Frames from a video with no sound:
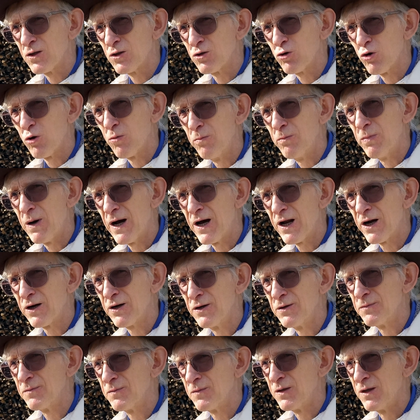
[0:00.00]
top bar,
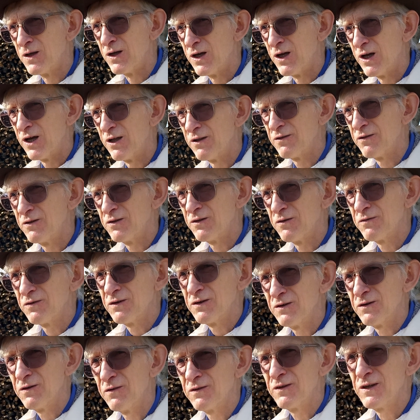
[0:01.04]
and
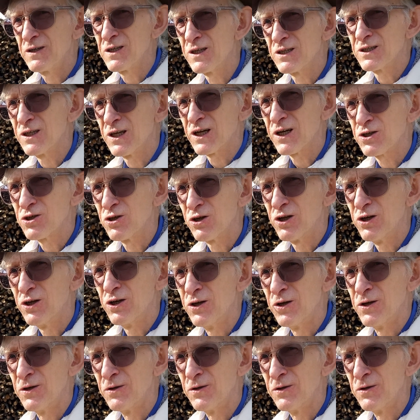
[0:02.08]
this is actually